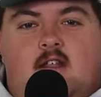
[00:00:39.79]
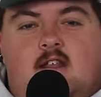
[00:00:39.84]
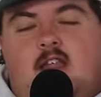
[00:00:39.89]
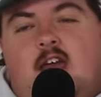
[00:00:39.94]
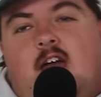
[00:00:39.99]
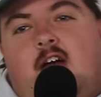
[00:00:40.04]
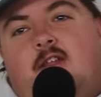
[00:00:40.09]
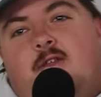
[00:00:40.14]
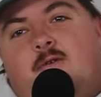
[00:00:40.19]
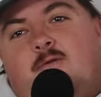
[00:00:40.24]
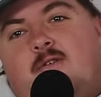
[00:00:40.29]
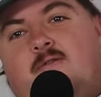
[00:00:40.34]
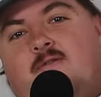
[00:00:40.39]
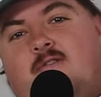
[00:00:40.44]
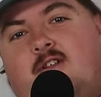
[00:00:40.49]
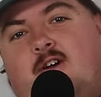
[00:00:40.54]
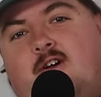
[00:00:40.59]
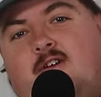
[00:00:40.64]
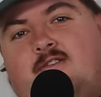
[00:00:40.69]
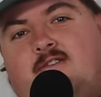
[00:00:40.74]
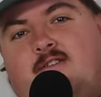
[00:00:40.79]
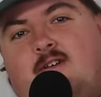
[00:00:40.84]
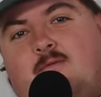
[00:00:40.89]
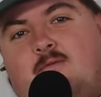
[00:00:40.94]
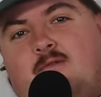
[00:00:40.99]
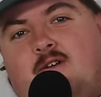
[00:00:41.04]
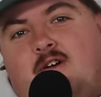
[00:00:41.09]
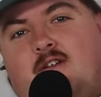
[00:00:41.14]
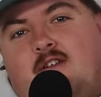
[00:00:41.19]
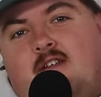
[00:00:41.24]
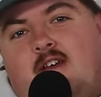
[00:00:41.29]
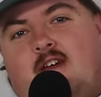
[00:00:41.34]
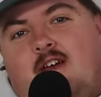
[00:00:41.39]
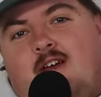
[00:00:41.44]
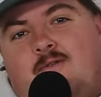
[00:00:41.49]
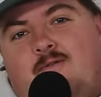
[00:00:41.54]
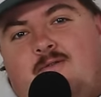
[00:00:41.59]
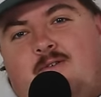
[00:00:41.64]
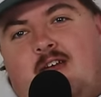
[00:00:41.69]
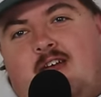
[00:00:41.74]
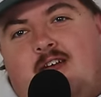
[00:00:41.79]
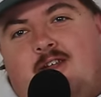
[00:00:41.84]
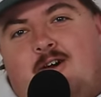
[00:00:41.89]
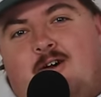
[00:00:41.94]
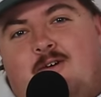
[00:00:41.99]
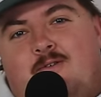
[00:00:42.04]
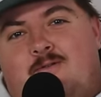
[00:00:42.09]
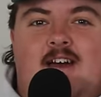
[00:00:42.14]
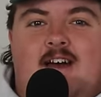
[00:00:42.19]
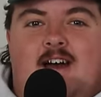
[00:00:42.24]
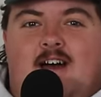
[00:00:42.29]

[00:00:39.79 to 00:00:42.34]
now that we've lost, I'm not a fan of.